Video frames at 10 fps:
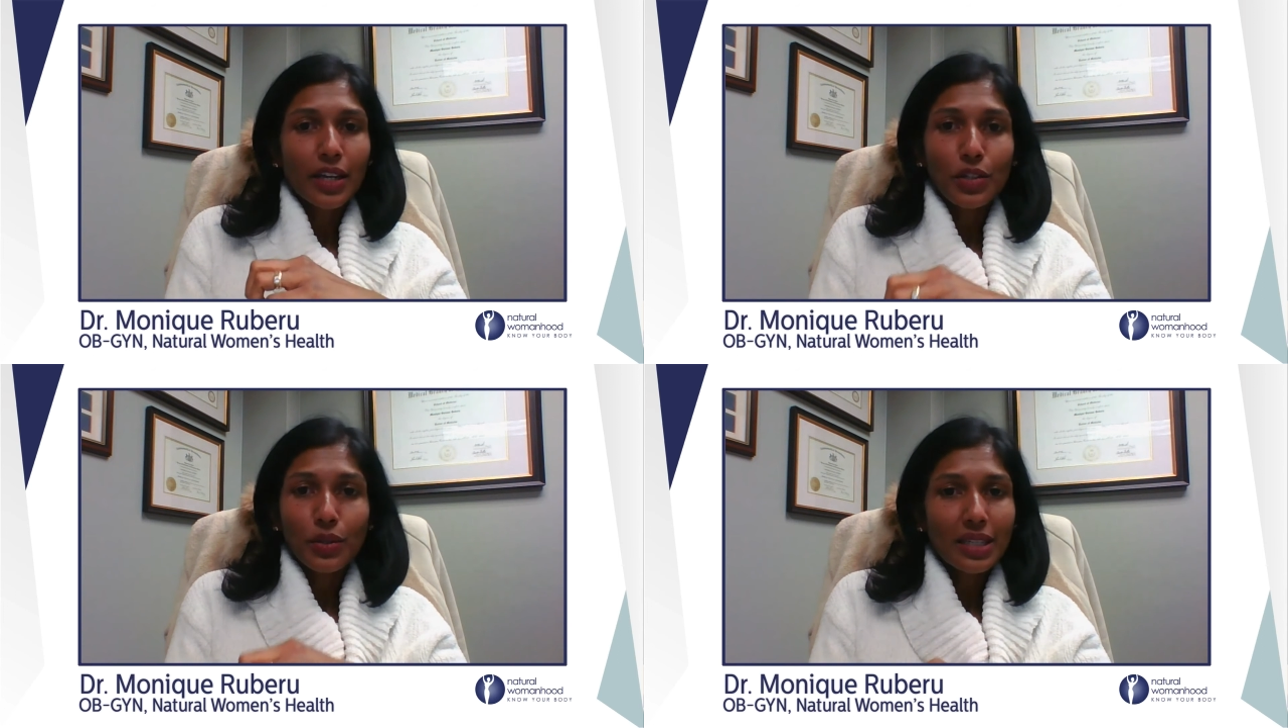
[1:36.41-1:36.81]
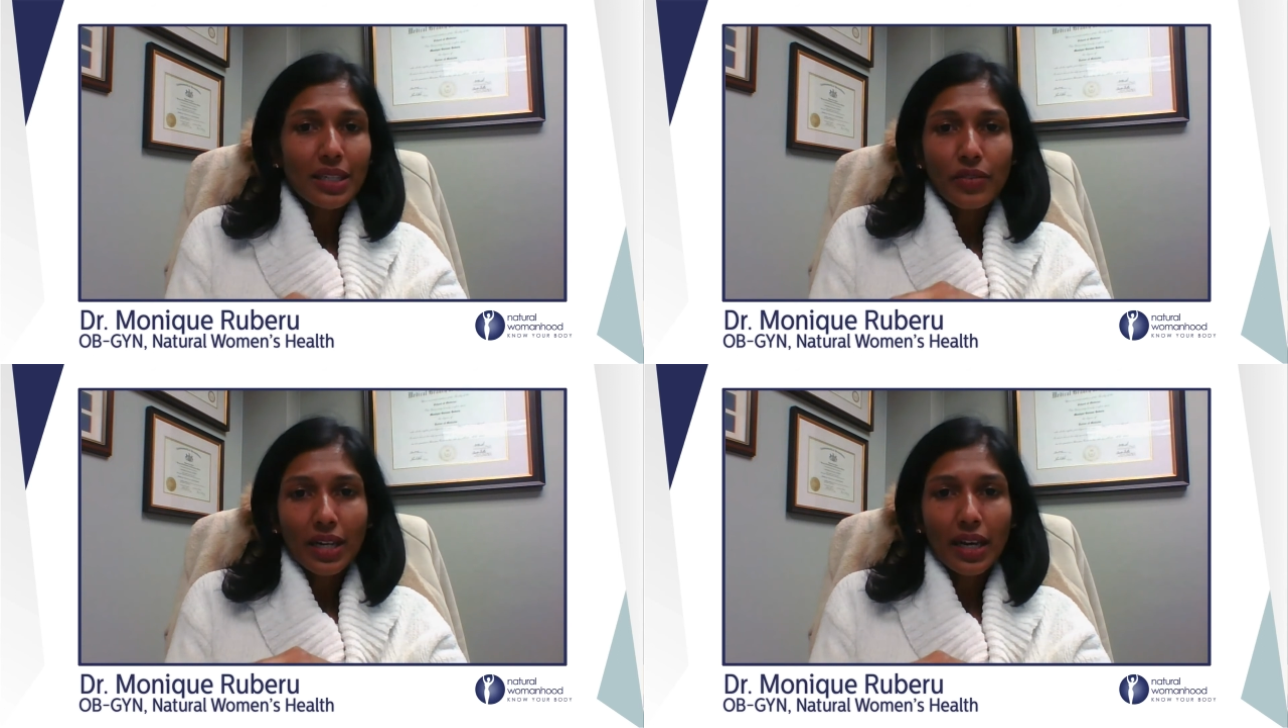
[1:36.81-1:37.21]
you can
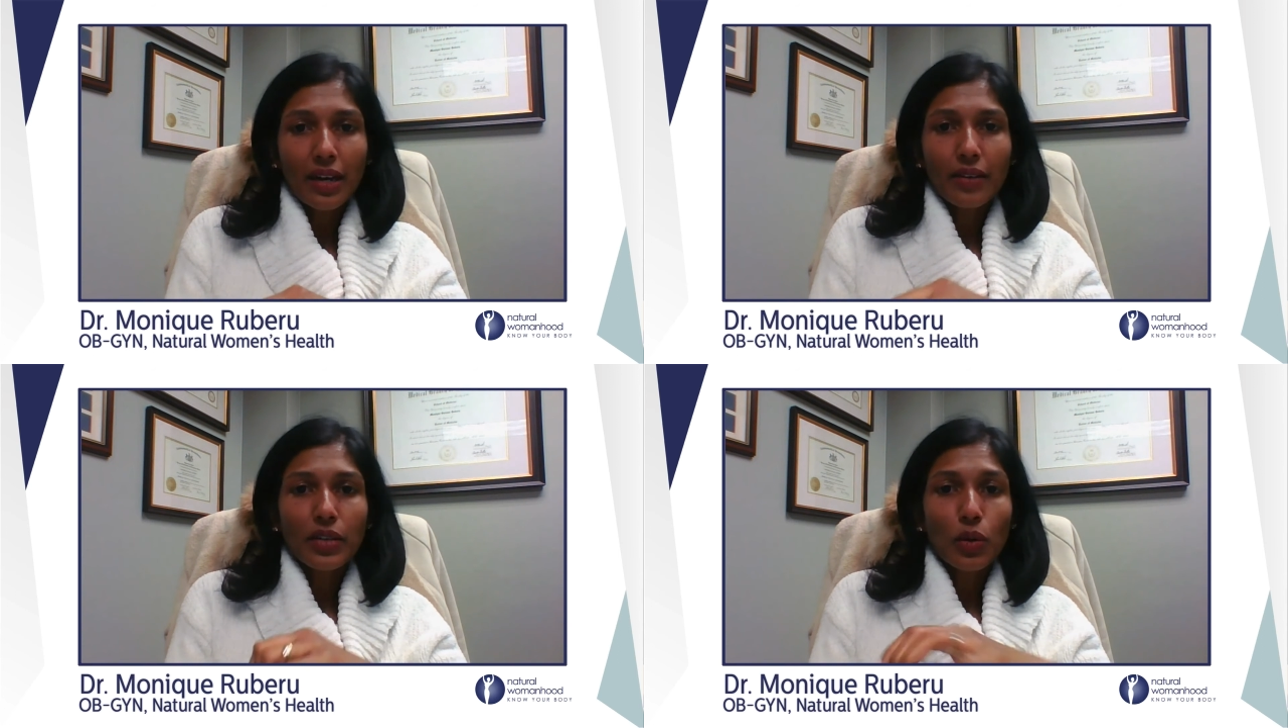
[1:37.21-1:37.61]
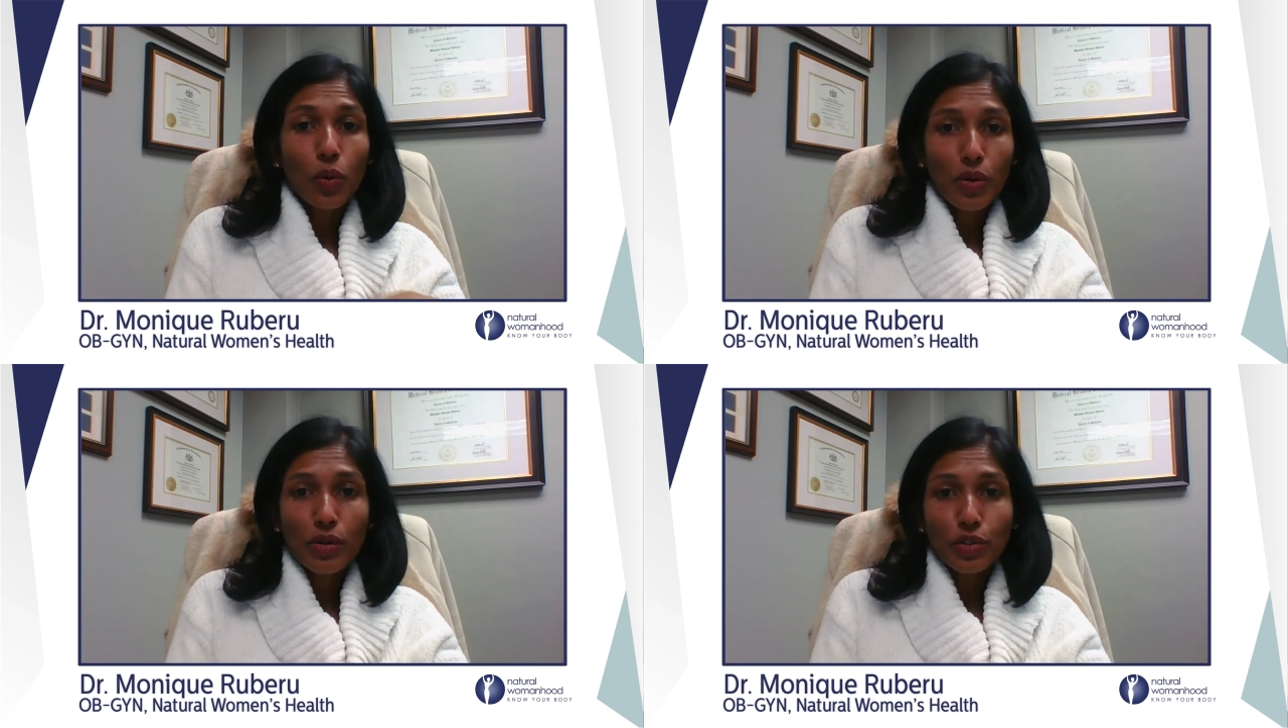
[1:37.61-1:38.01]
even have an
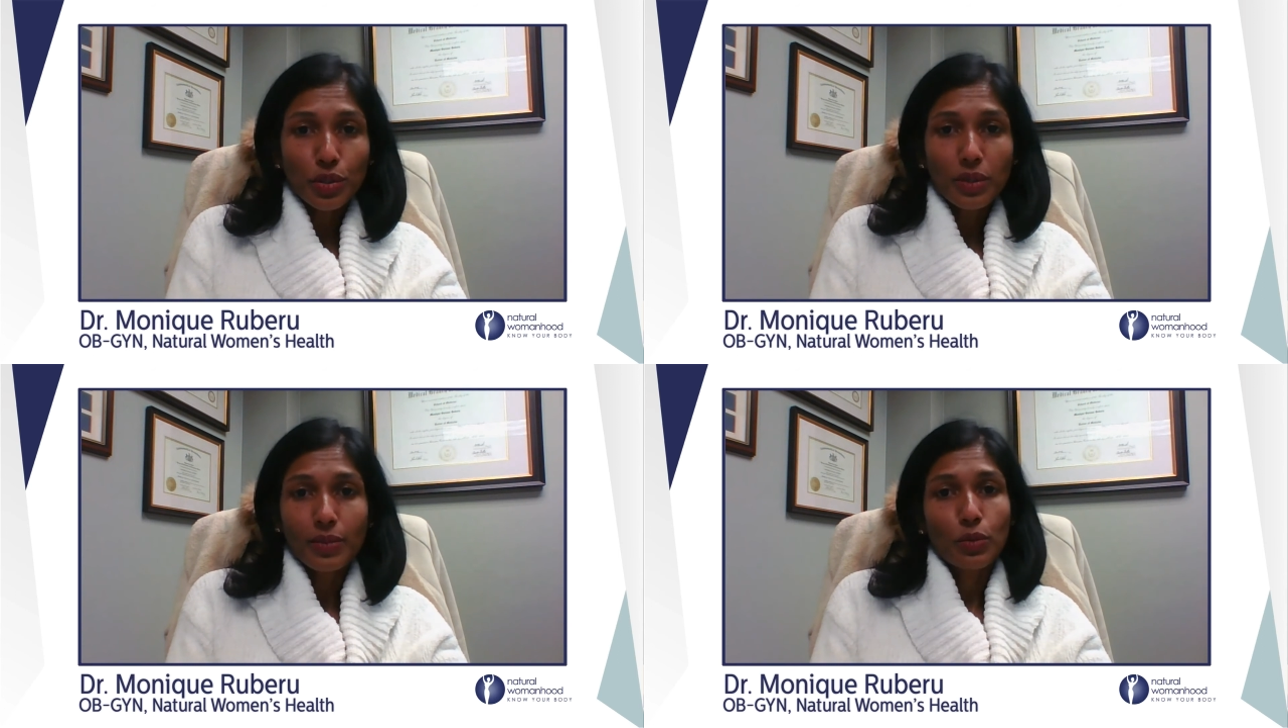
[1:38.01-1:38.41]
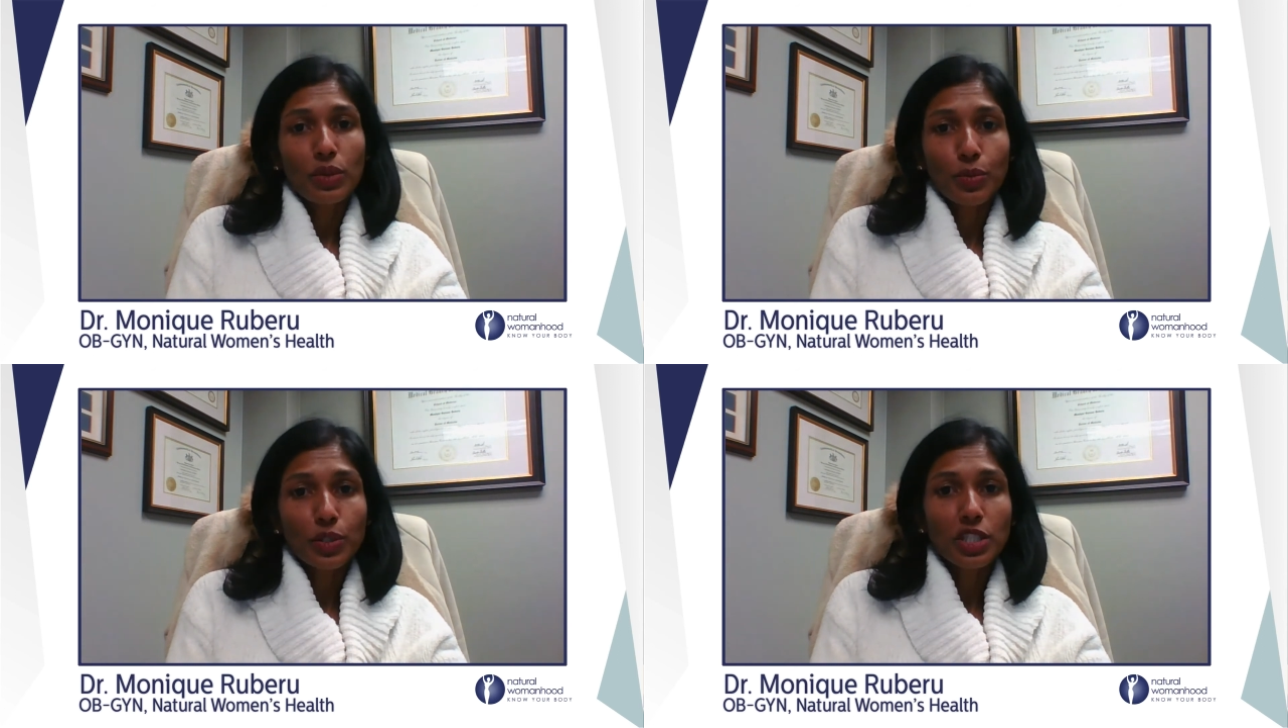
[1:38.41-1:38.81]
oral treatment
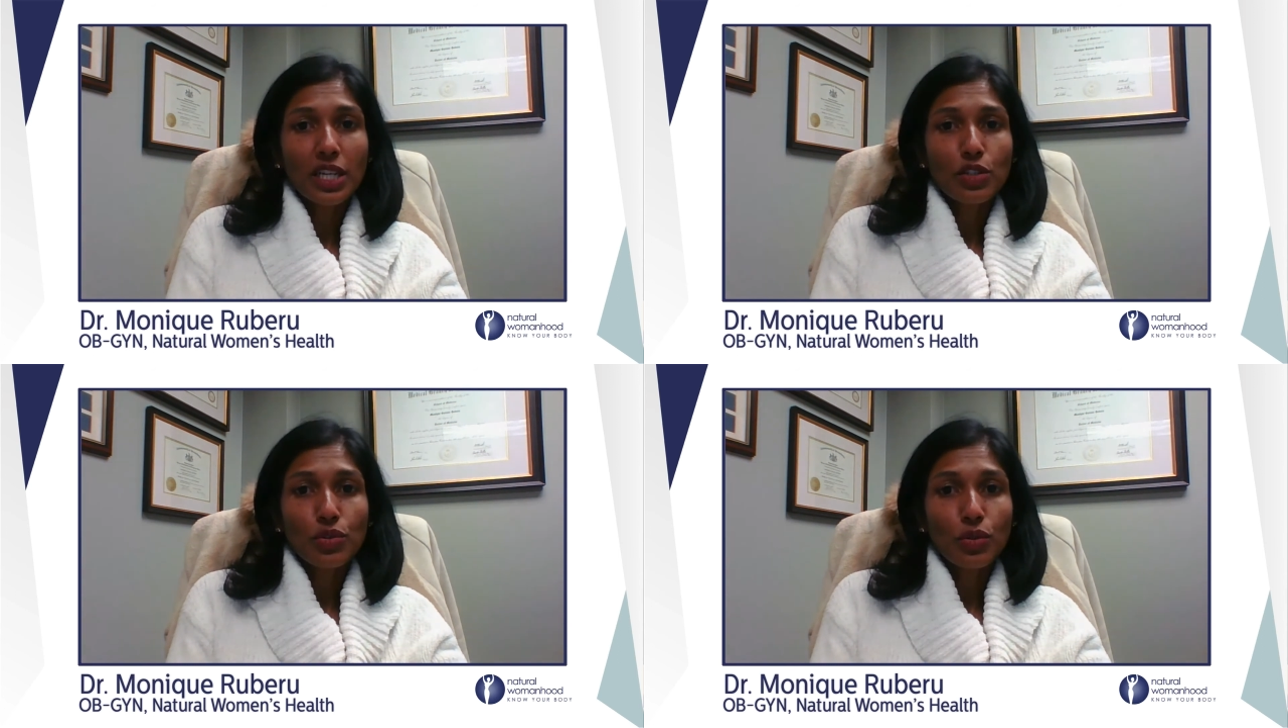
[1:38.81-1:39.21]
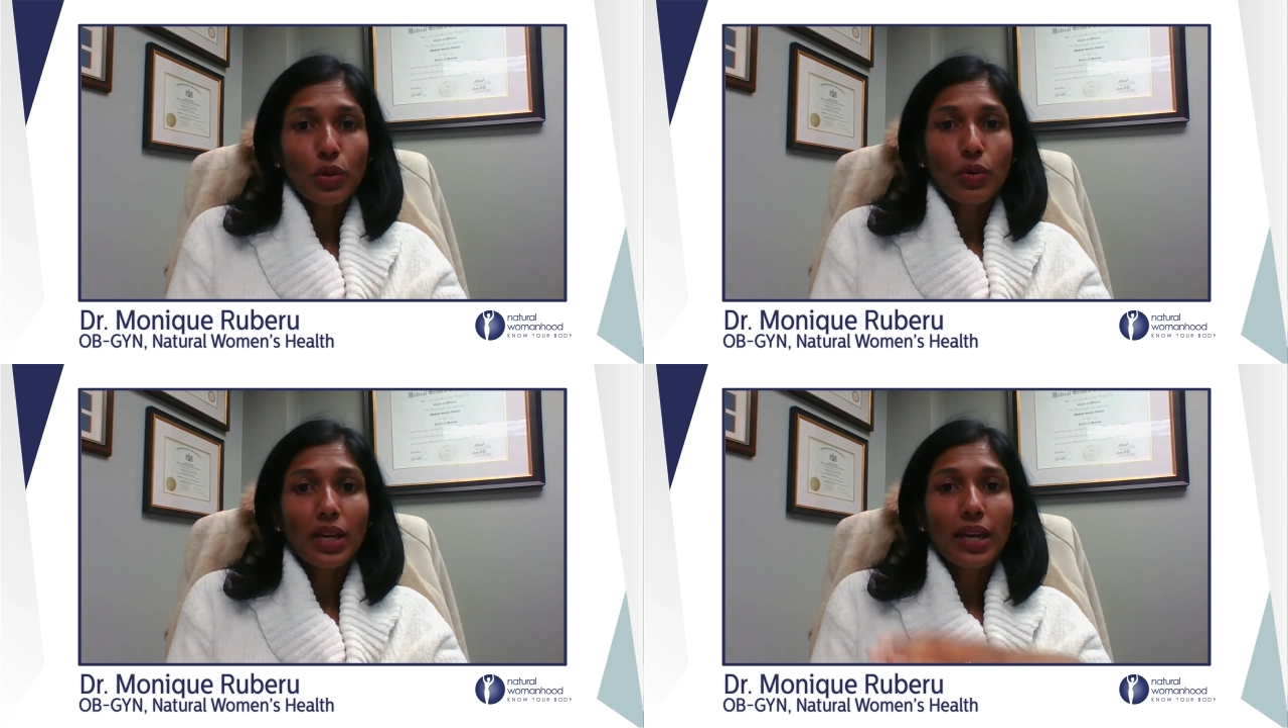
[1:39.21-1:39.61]
with progesterone,